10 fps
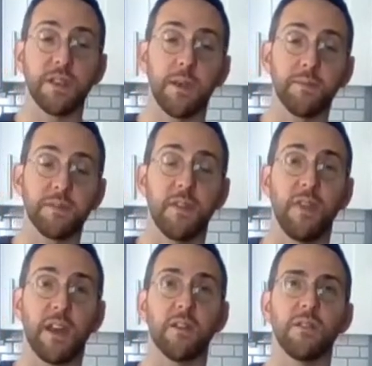shapes
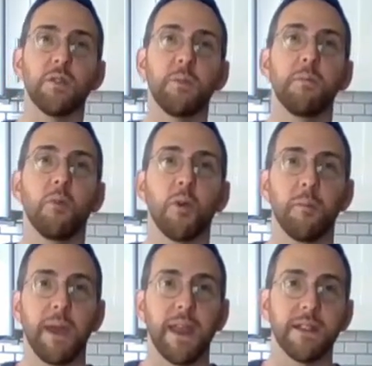that are a little bit more
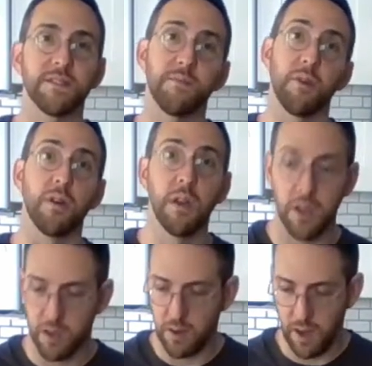manageable
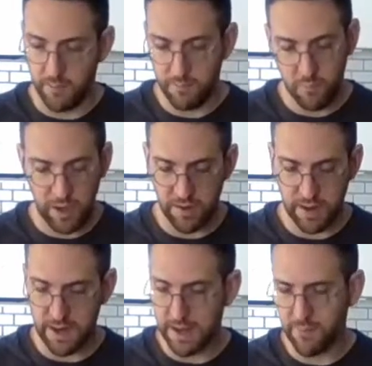when you're eating.